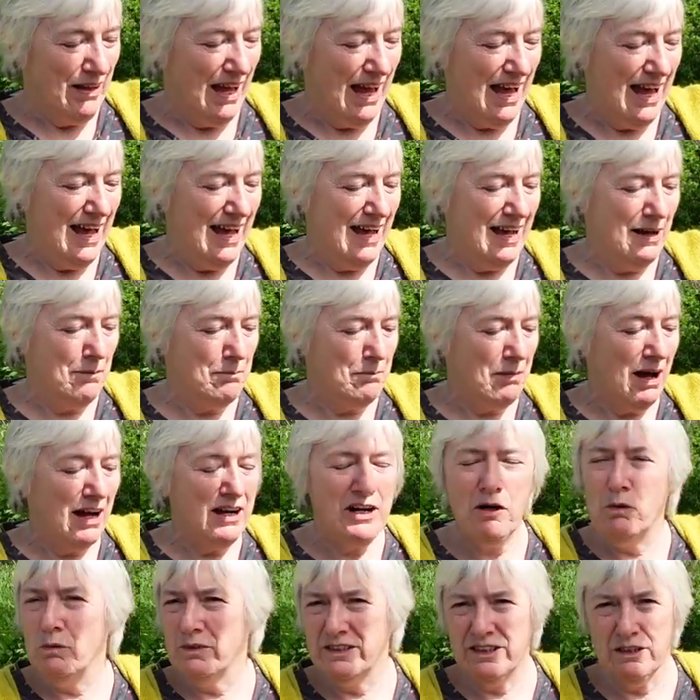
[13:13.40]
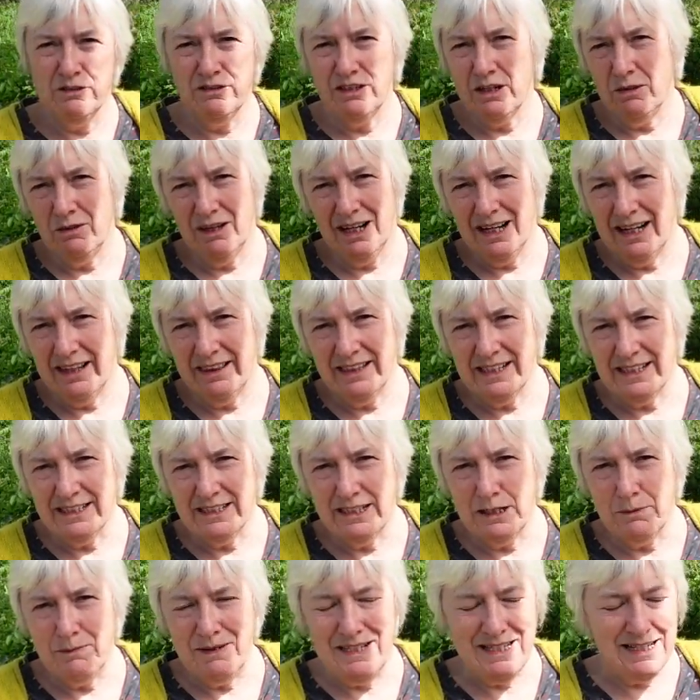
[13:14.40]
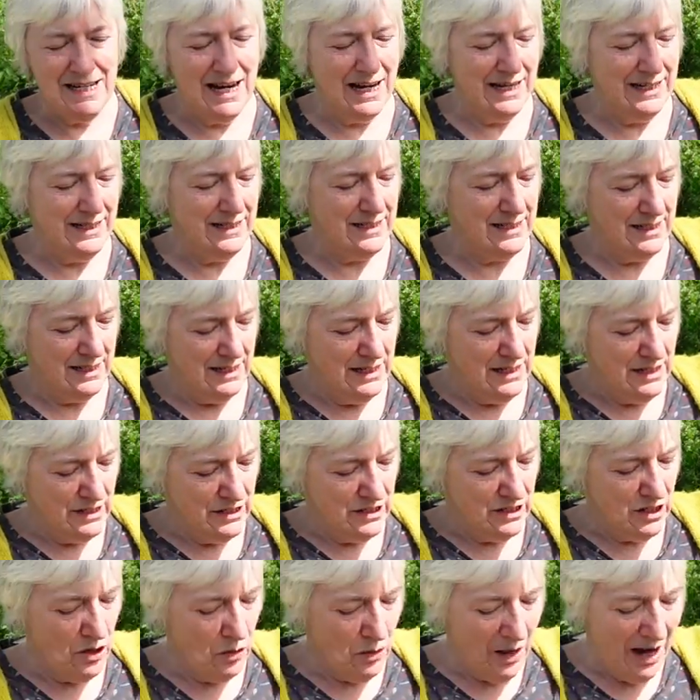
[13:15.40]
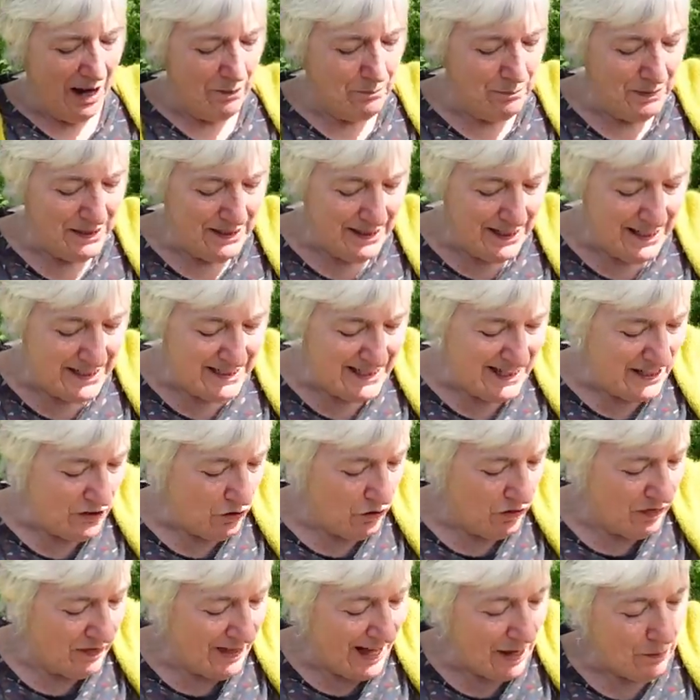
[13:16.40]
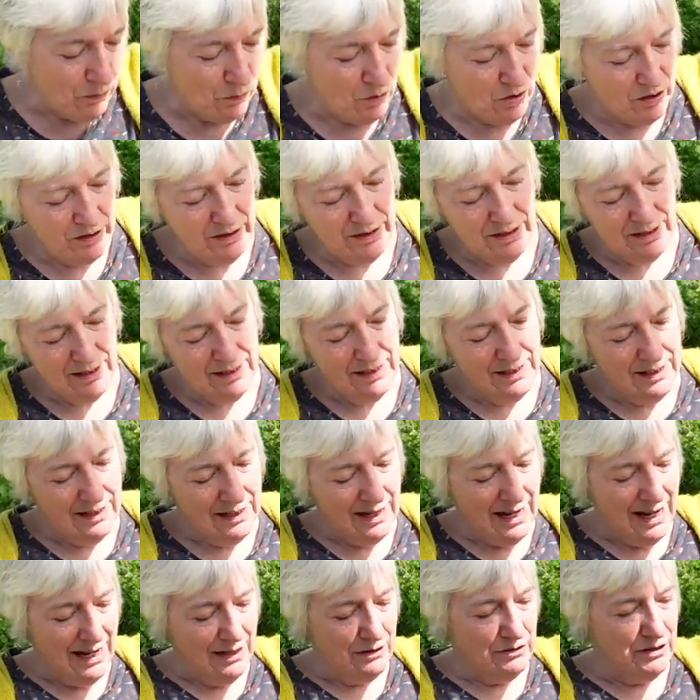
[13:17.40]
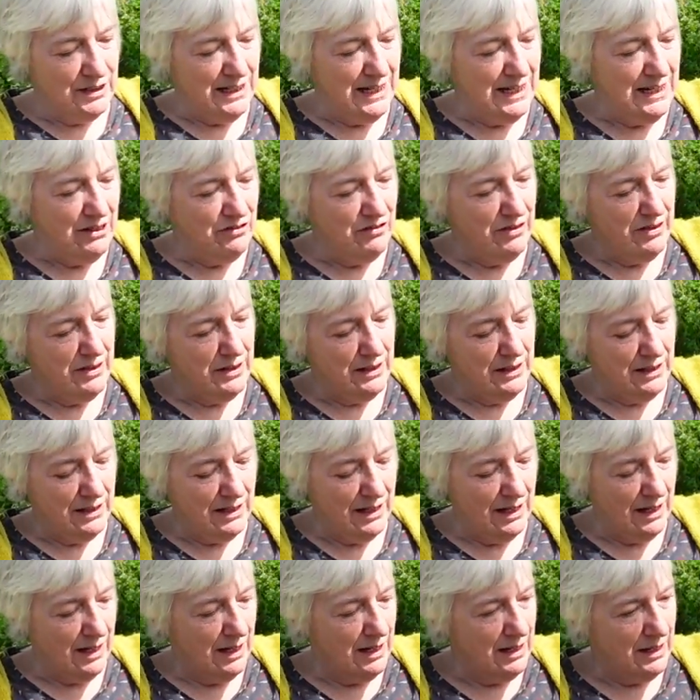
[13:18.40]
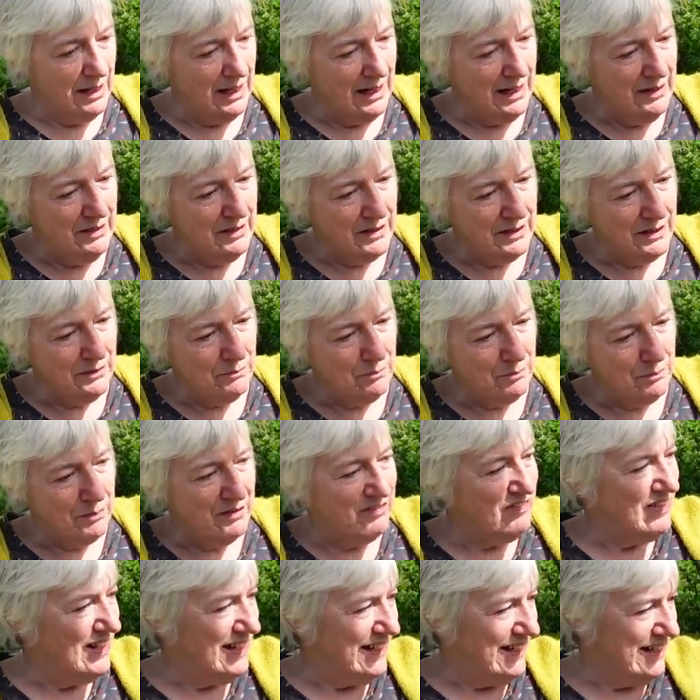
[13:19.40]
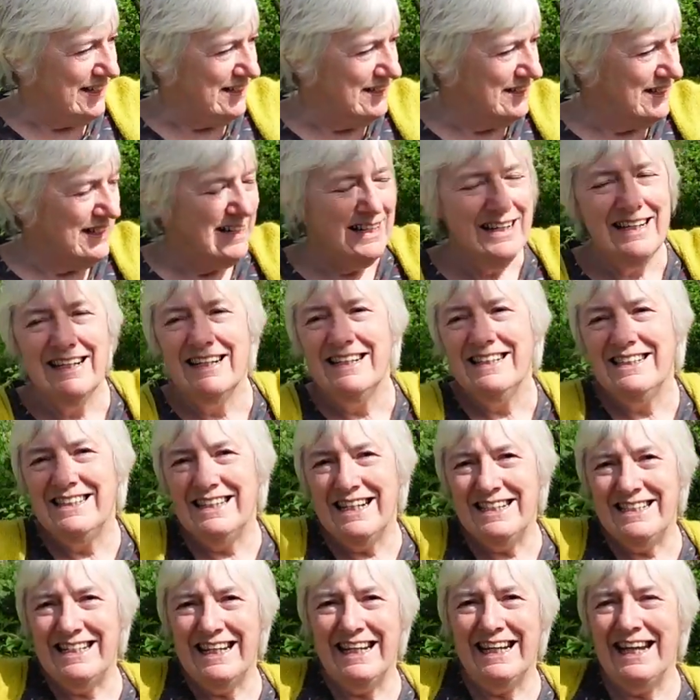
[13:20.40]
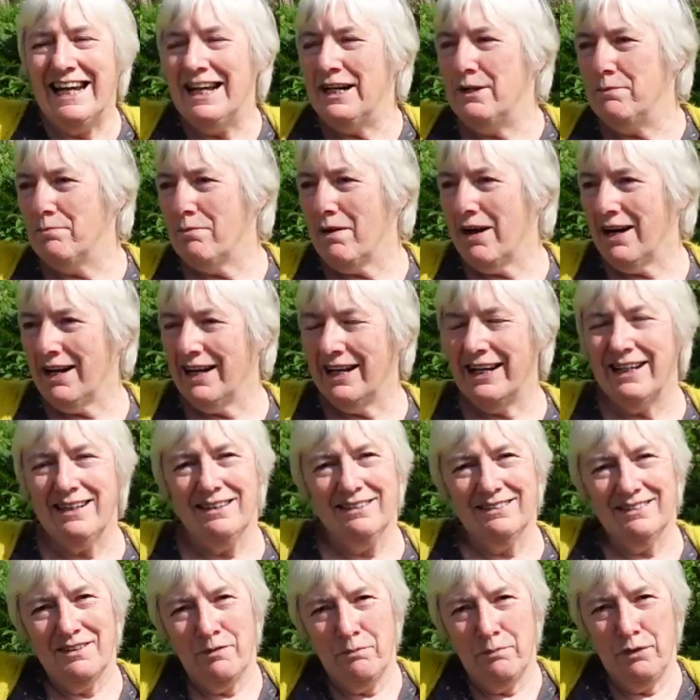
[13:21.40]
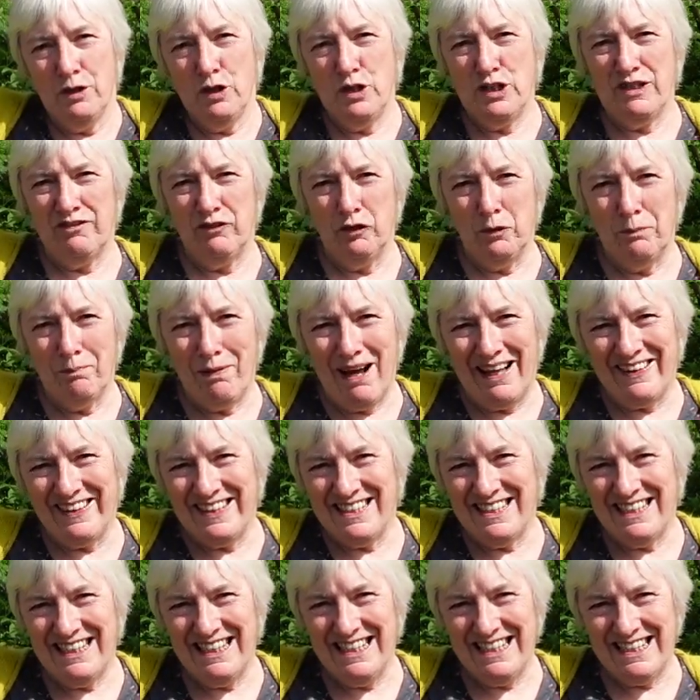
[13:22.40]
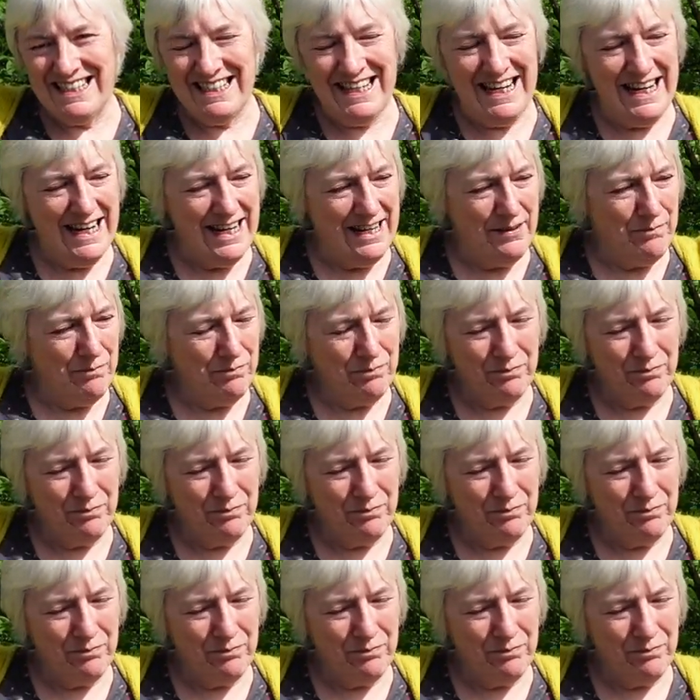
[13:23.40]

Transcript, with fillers: Um, and I also don't like things to be tight, so I've been knitting on that one out here in the uh, in the pavilion, sitting in my beautiful bath seat here.